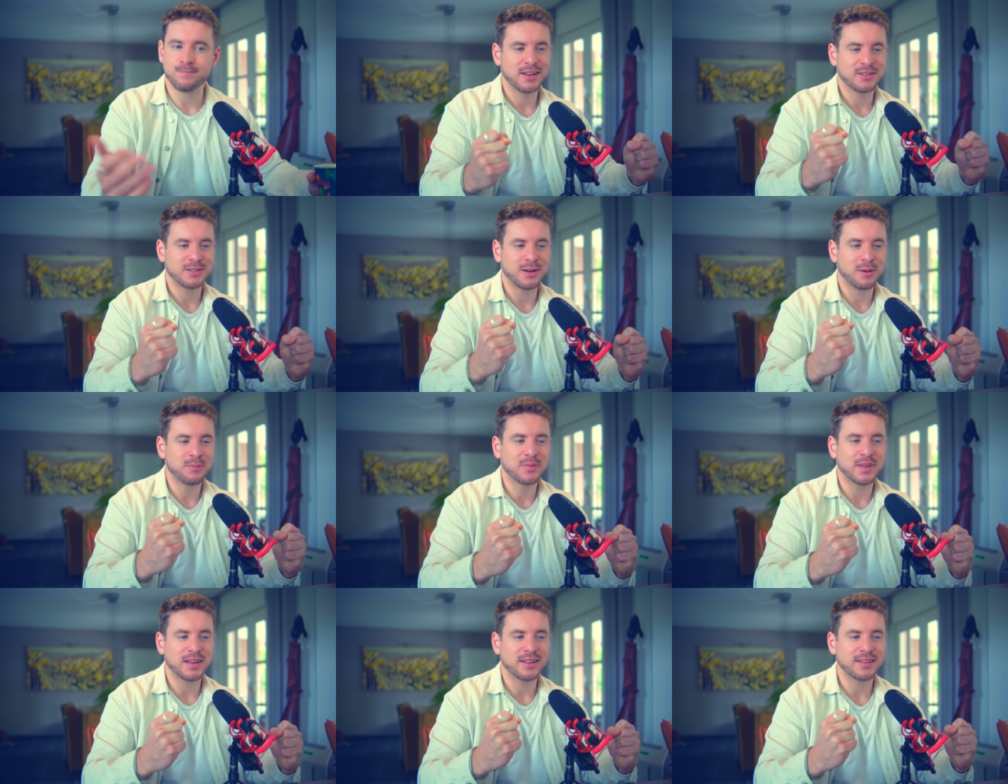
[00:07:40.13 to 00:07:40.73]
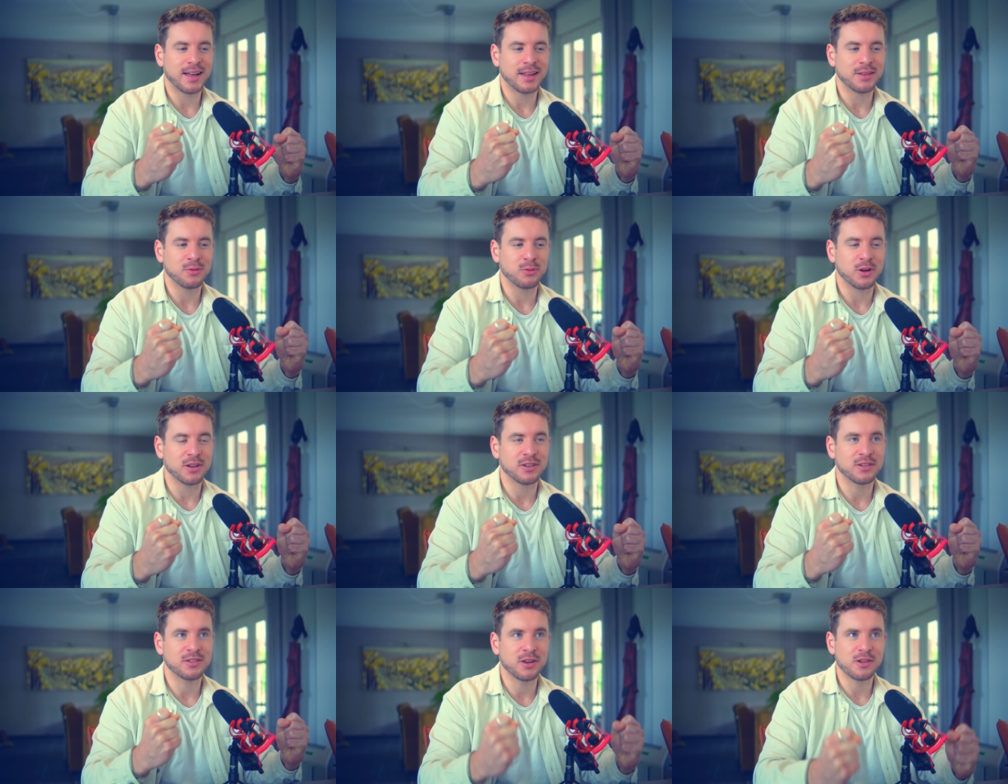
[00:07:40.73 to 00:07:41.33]
Something that
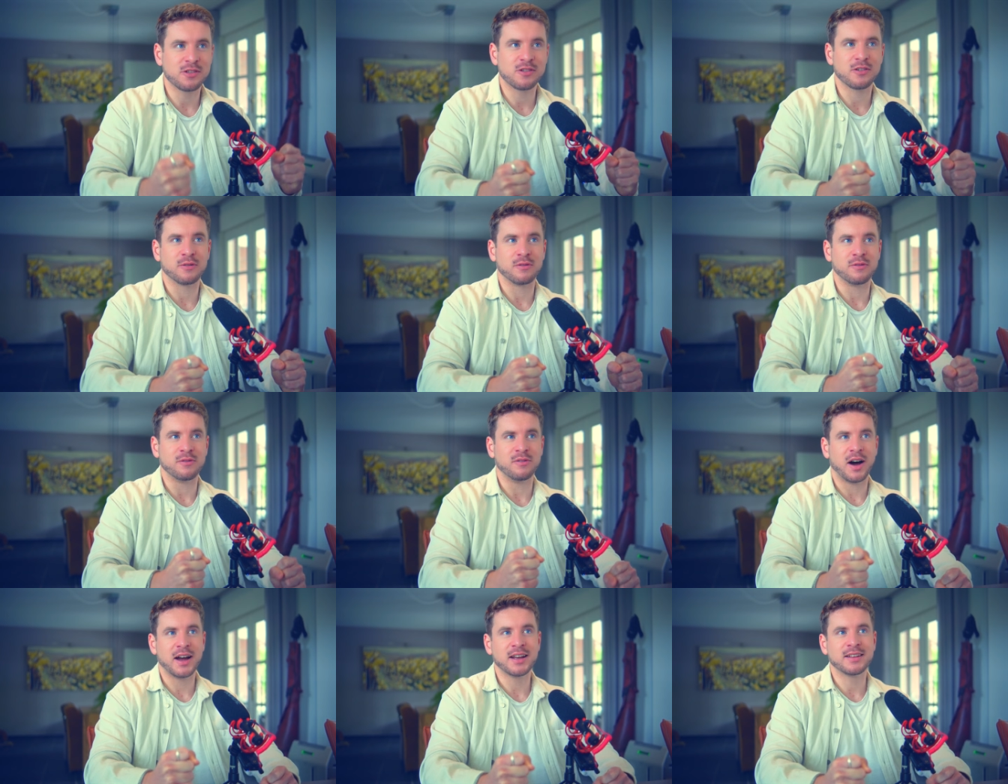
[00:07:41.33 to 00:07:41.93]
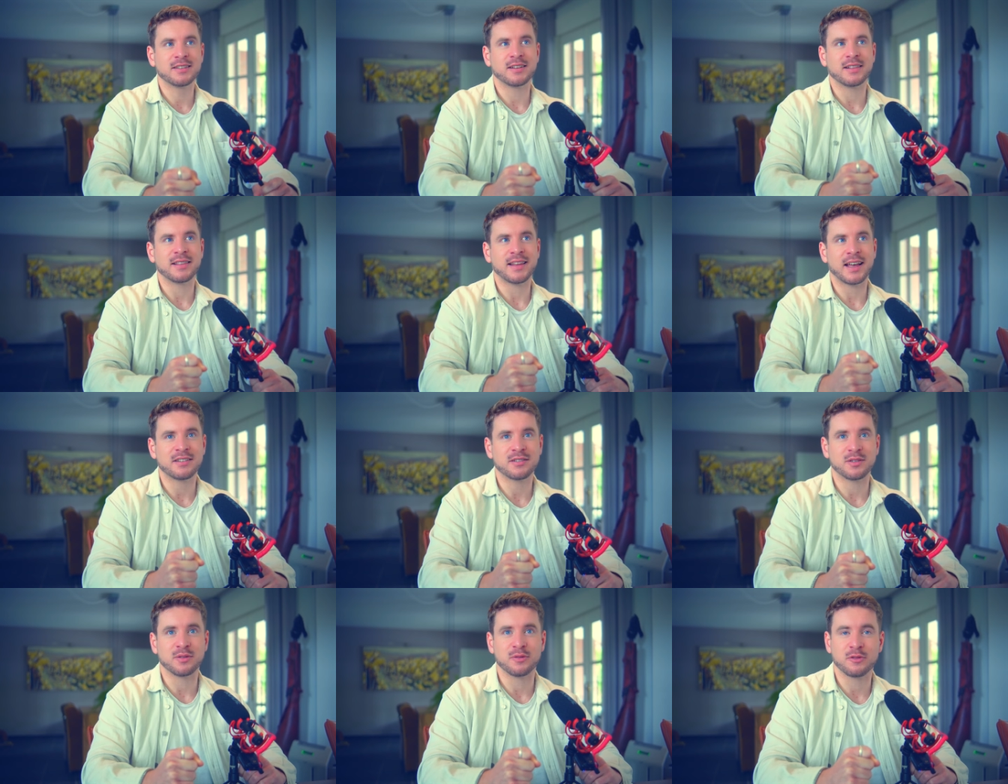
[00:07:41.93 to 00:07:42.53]
was such a vital
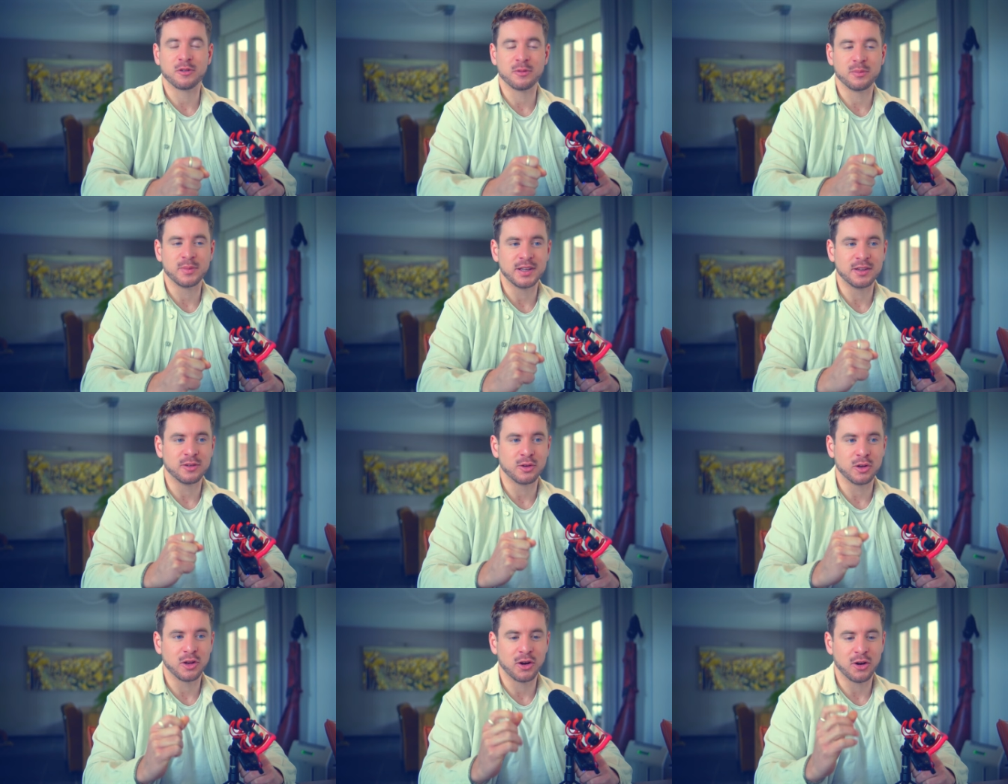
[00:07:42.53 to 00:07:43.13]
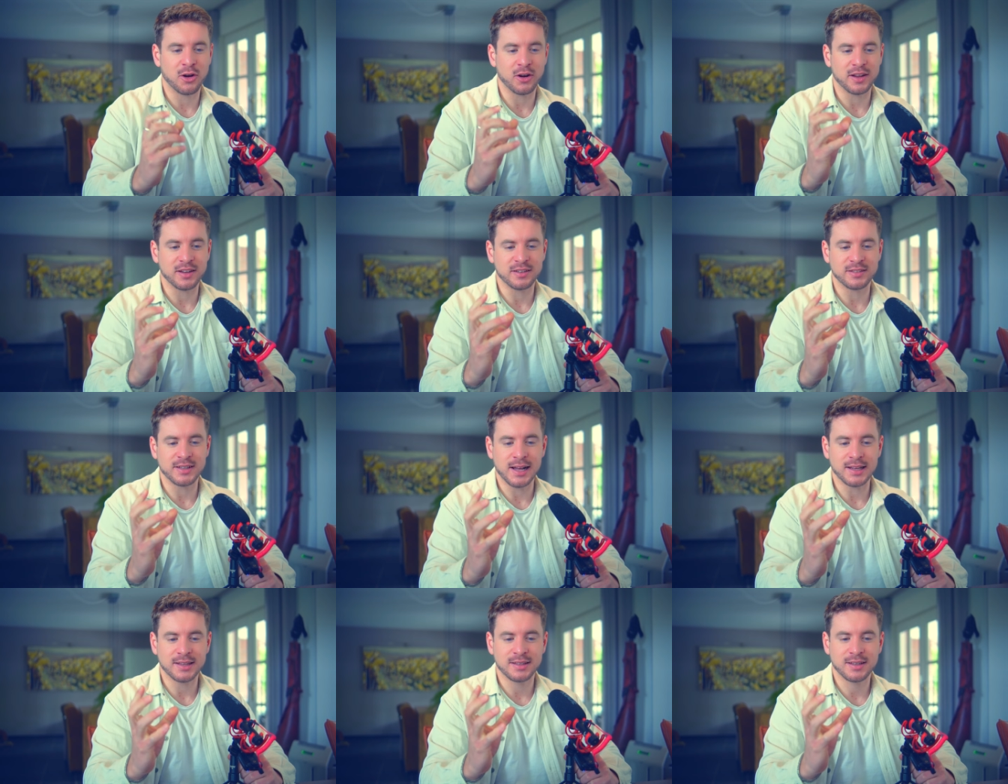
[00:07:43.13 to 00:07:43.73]
lesson for me to learn is
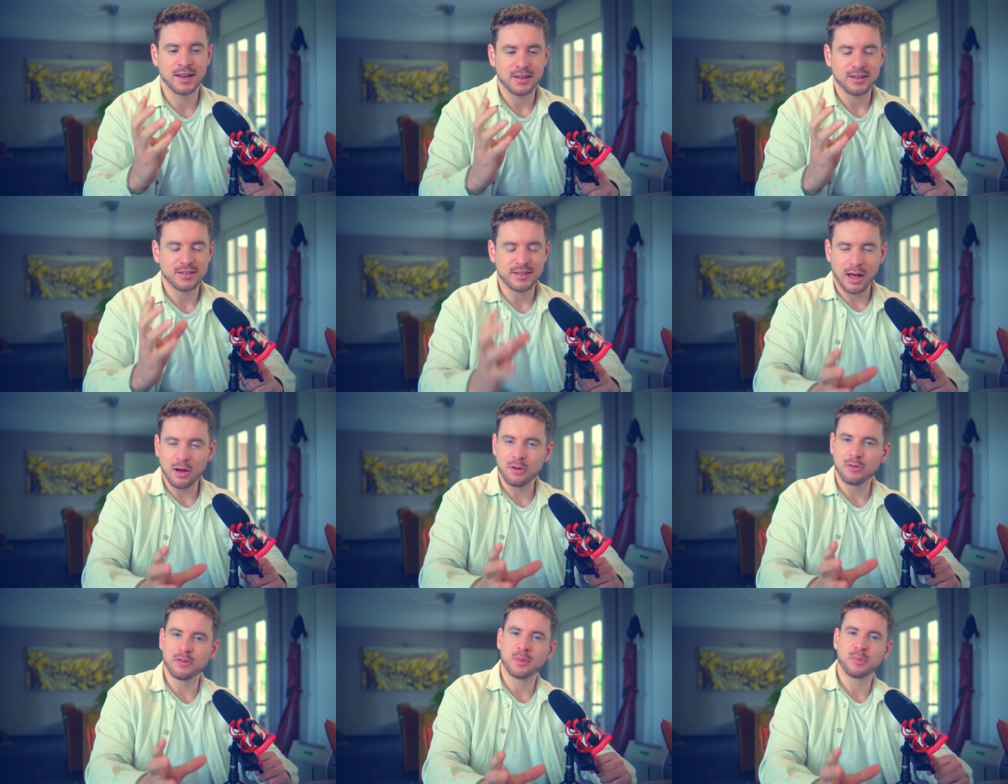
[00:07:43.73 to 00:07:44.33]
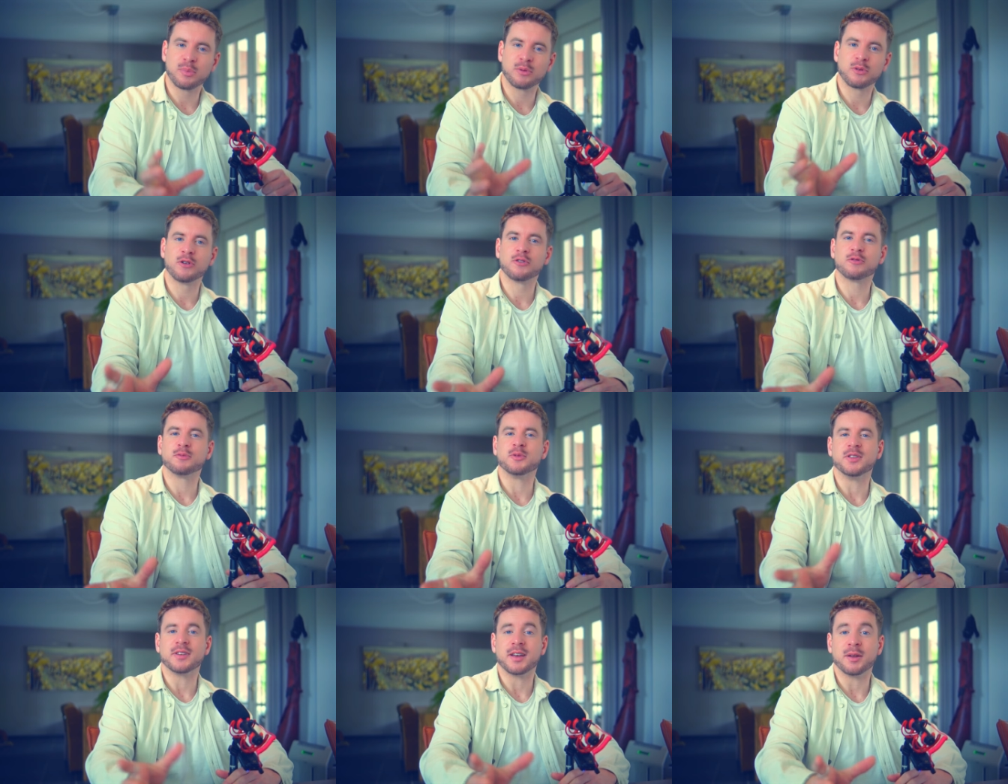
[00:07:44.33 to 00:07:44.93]
that
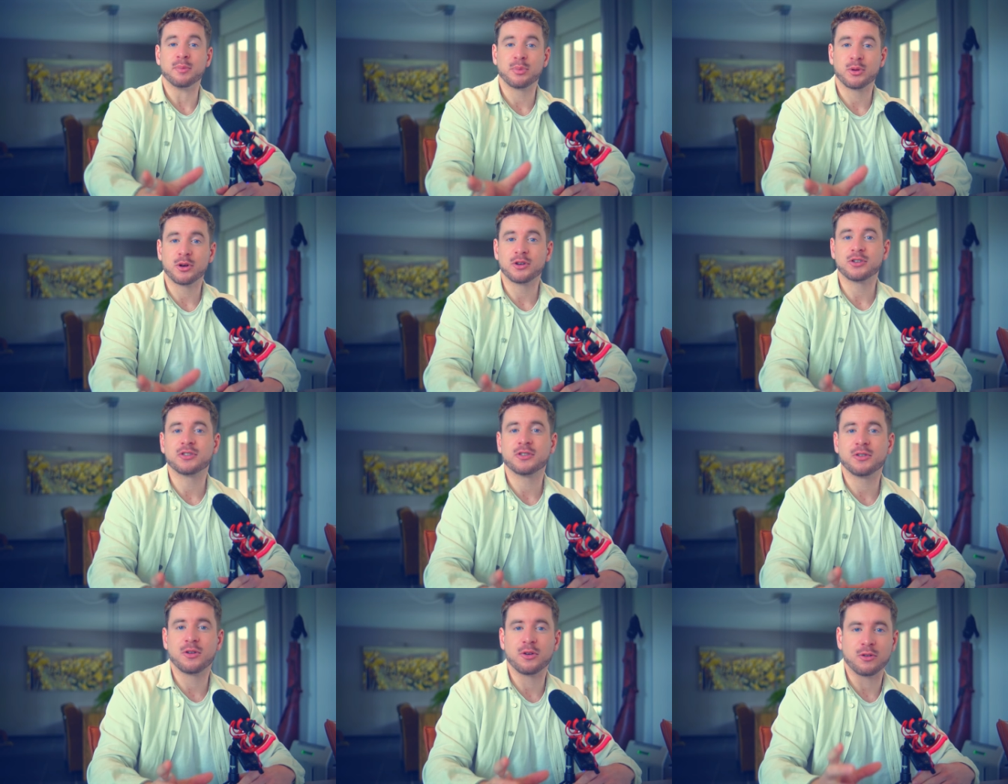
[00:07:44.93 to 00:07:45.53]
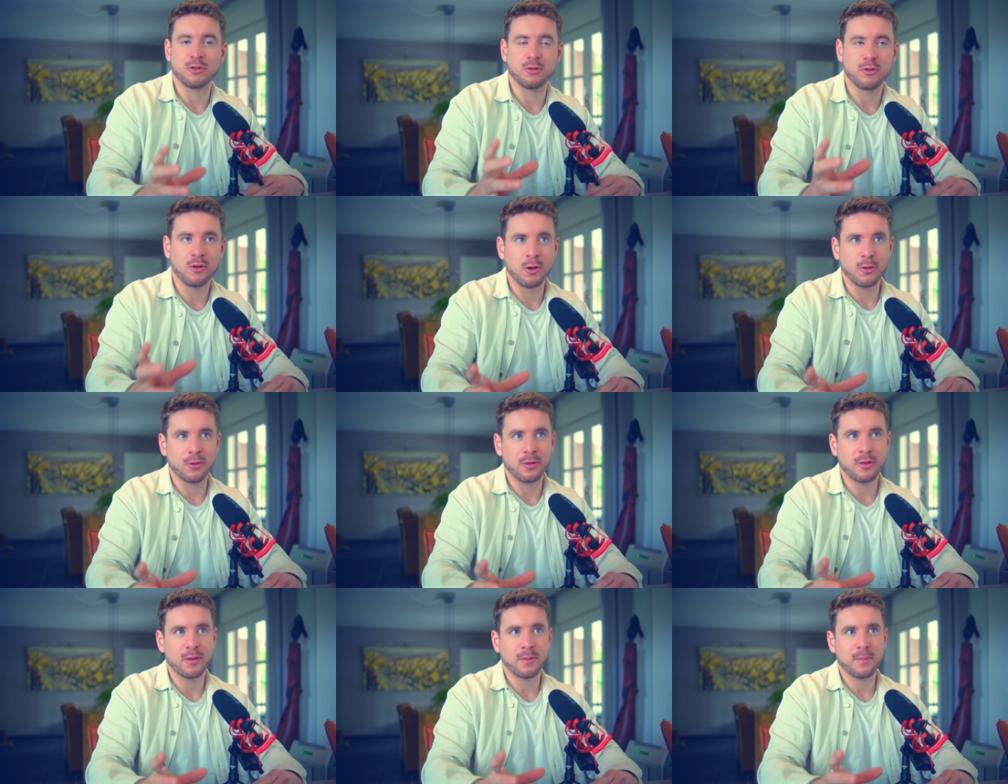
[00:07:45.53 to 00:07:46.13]
self-improvement and personal
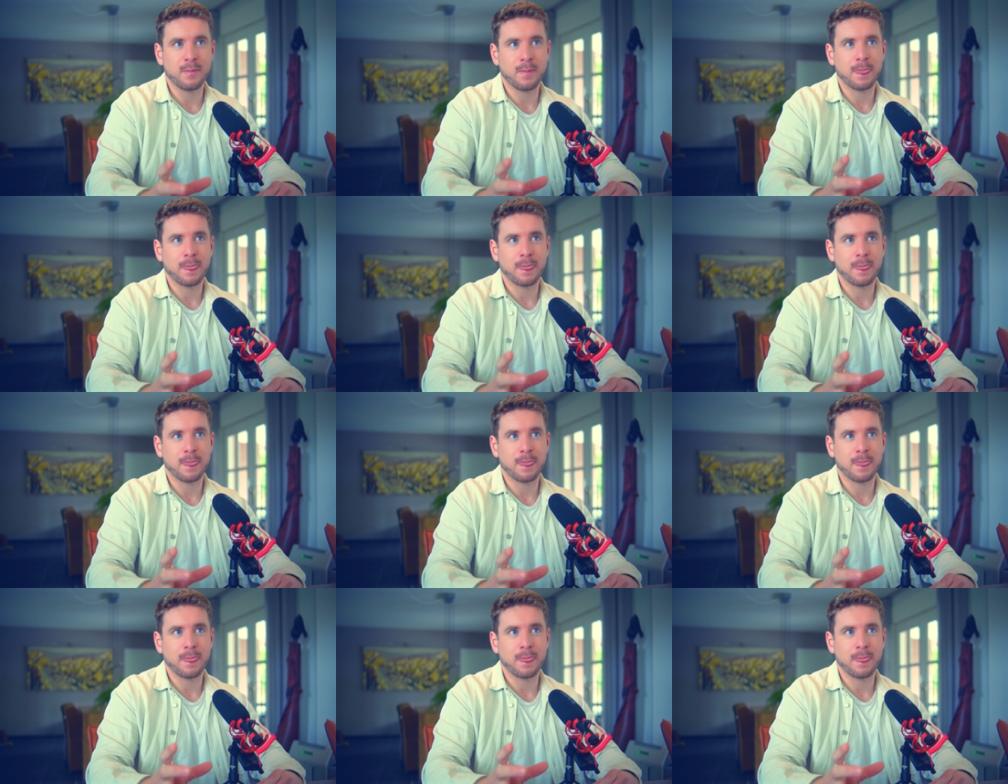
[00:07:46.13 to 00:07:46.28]
growth